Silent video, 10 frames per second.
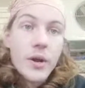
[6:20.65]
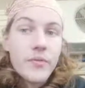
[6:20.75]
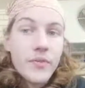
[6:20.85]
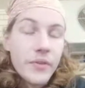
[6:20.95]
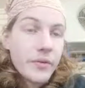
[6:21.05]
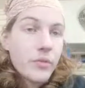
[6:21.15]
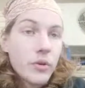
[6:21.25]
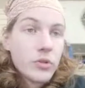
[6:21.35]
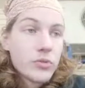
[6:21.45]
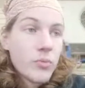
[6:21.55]
Everything
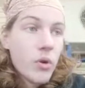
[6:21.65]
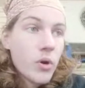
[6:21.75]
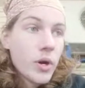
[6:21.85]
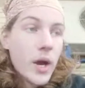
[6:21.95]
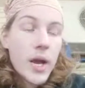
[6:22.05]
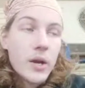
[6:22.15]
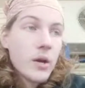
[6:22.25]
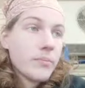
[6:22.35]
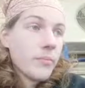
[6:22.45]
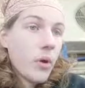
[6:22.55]
goes wrong, and
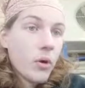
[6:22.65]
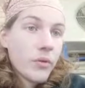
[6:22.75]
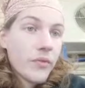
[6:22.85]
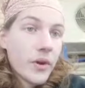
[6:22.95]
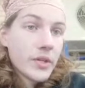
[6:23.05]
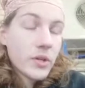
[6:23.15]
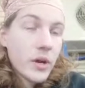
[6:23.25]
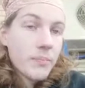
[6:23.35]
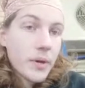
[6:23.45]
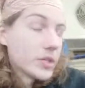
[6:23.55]
I'm on a very
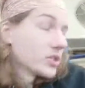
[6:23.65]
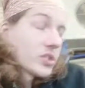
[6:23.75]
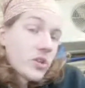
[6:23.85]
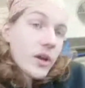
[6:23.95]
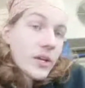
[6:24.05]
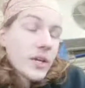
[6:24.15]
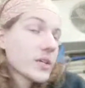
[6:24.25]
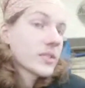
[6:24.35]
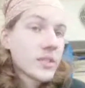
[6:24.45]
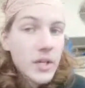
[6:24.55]
tight budget. So I
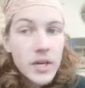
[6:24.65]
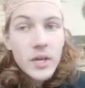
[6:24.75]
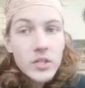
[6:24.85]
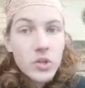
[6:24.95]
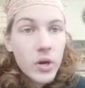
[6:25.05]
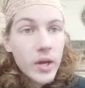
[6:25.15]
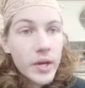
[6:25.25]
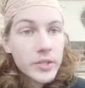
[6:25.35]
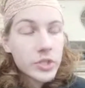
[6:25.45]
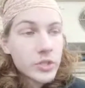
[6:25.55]
guess tight
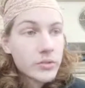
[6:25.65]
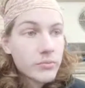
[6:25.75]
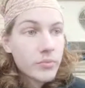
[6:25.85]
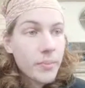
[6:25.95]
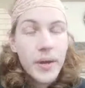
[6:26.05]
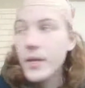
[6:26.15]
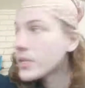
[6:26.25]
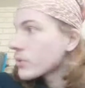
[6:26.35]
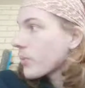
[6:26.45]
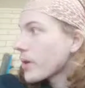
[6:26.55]
engine
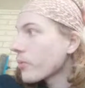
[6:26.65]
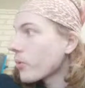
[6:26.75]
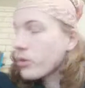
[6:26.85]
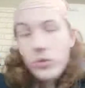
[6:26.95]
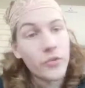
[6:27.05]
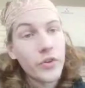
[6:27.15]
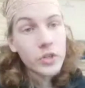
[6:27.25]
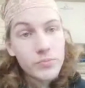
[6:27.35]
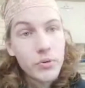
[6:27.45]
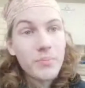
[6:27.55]
repairs where you want to do
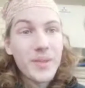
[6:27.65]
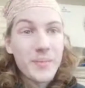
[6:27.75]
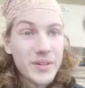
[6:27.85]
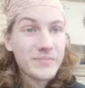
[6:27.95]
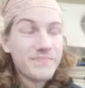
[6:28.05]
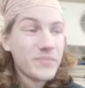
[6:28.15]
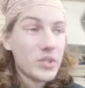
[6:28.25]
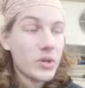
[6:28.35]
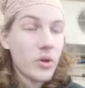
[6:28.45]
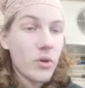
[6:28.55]
things properly, but,
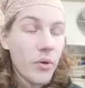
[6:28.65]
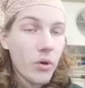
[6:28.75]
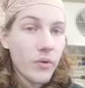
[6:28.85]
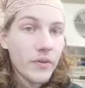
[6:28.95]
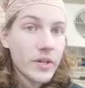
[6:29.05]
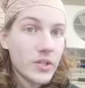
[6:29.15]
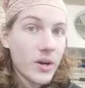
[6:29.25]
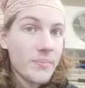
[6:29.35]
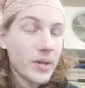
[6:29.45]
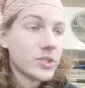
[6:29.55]
you know, on a very
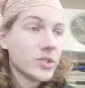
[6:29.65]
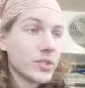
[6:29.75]
tight budget.